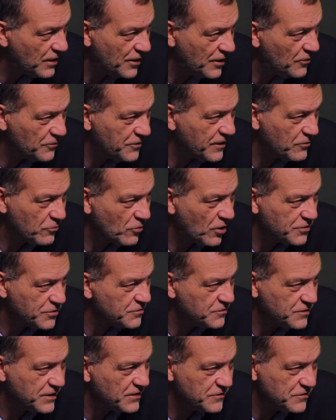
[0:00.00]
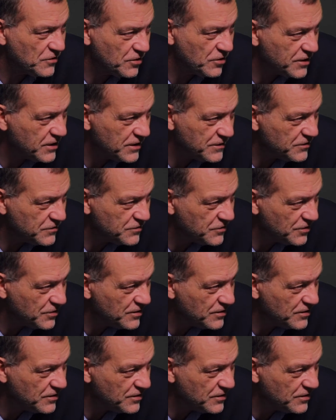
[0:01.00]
I don't think Rodgers gets a look in this year.